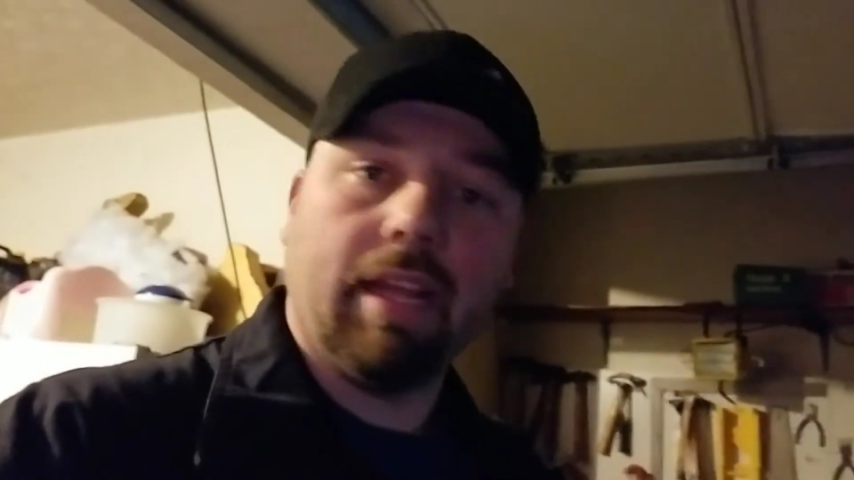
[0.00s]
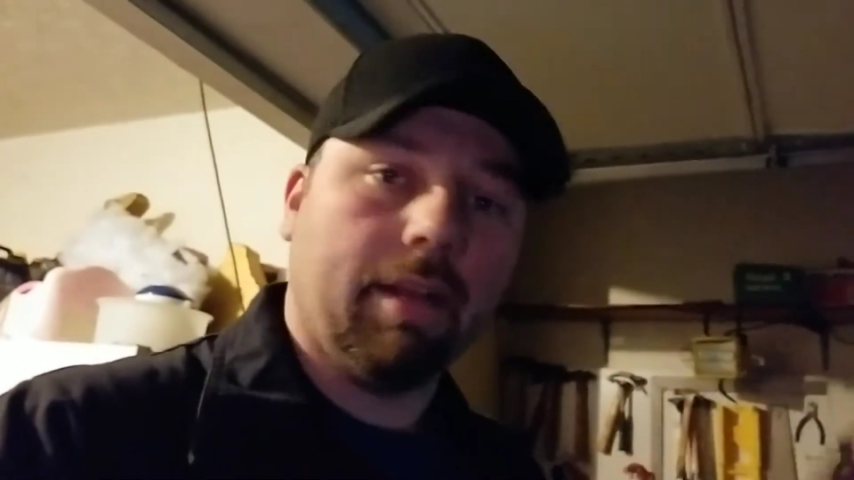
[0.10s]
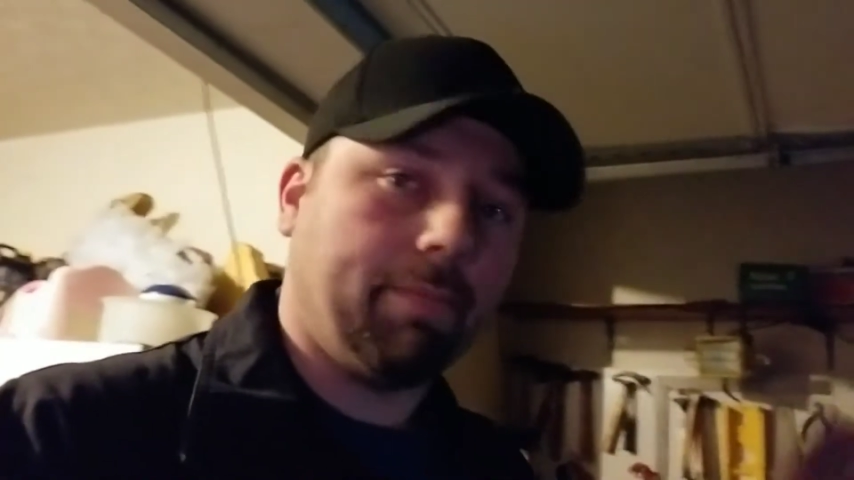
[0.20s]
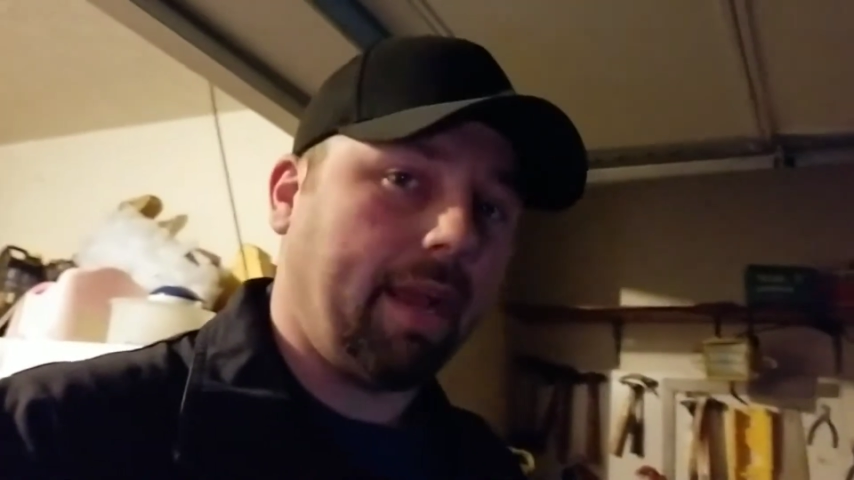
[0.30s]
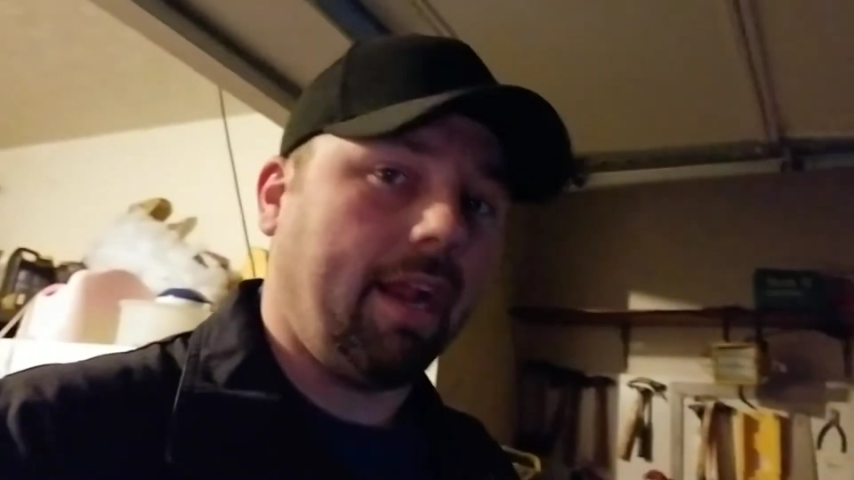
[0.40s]
get
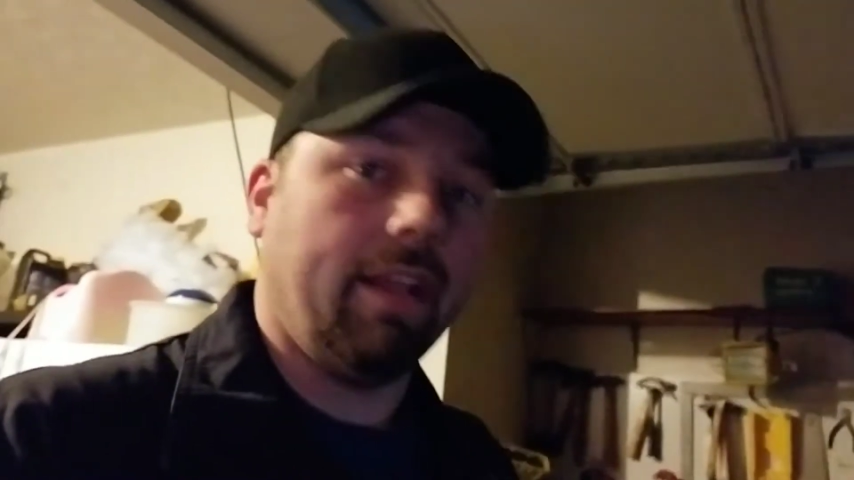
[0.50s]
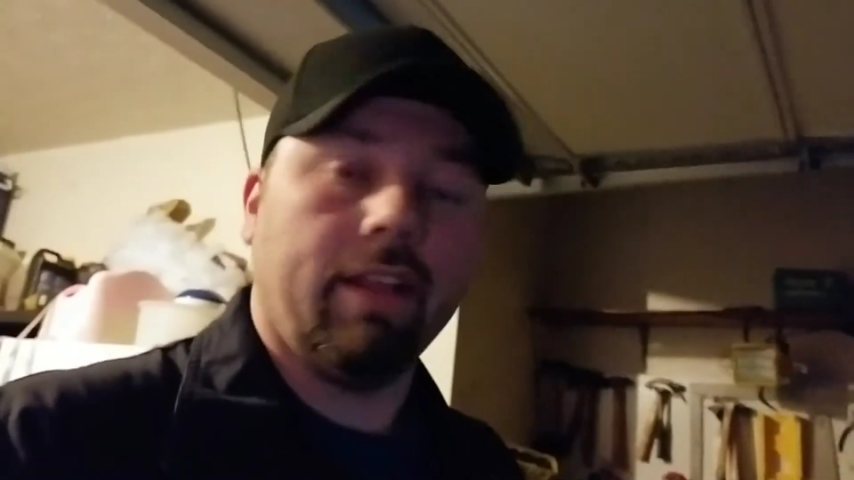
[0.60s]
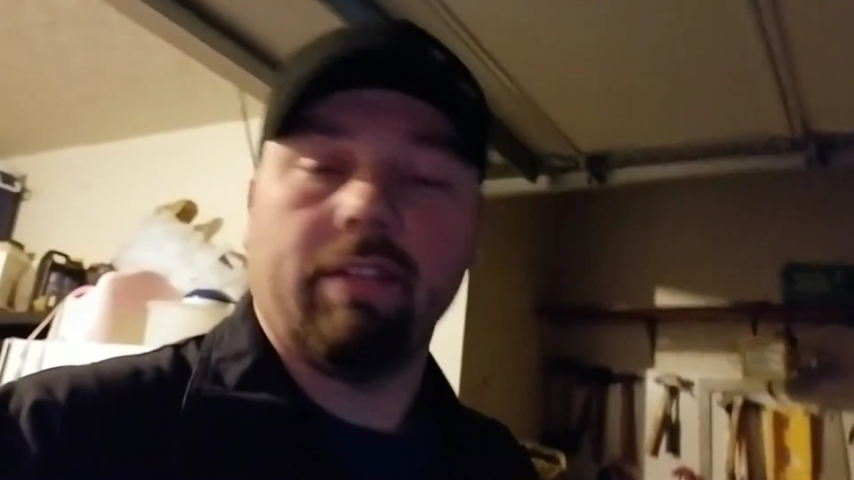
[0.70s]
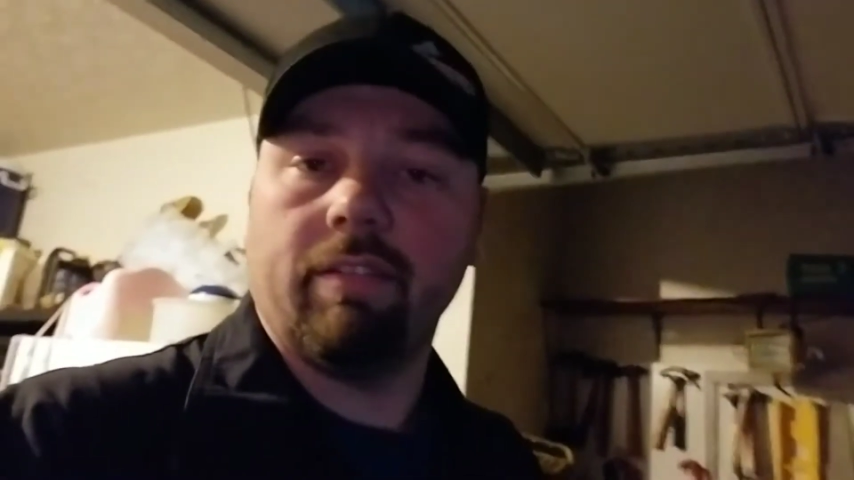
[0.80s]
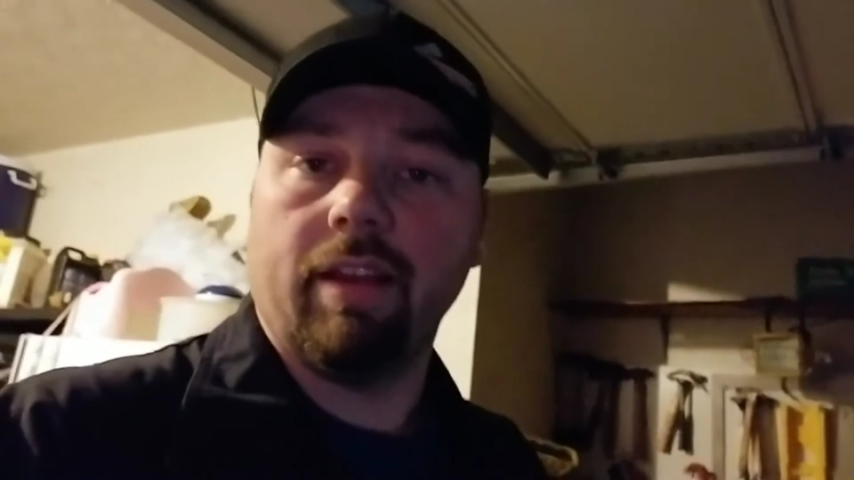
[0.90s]
it
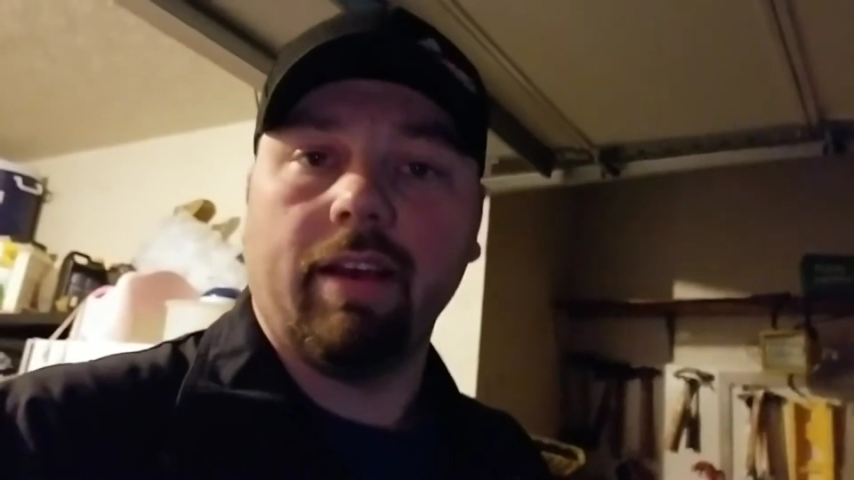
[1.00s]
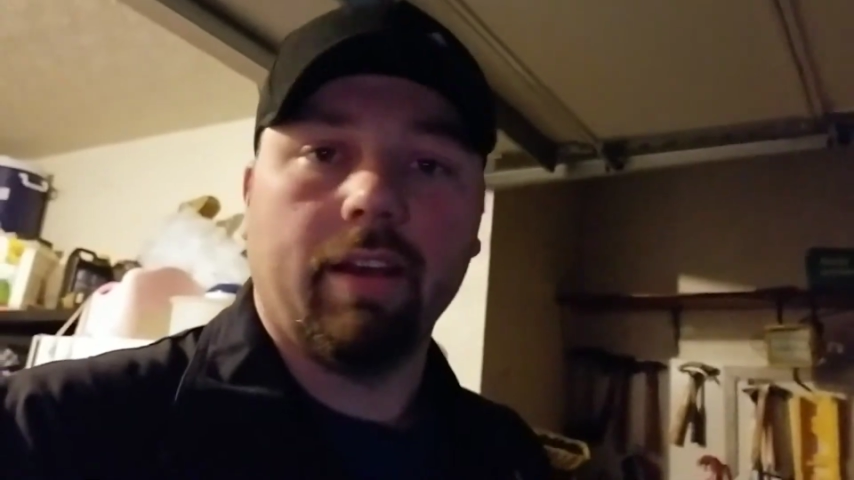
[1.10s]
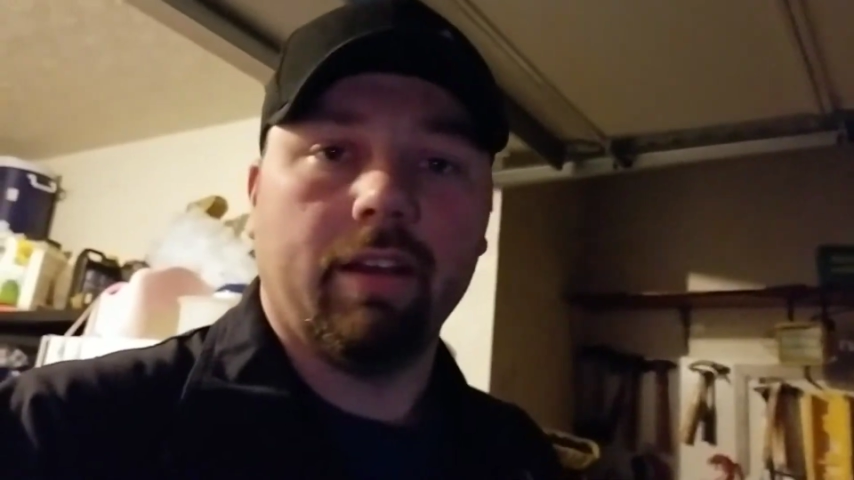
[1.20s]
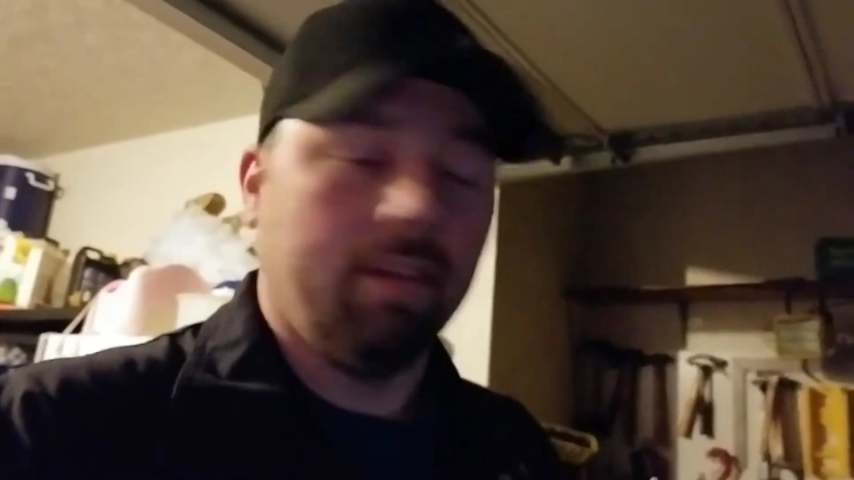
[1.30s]
painted and uh,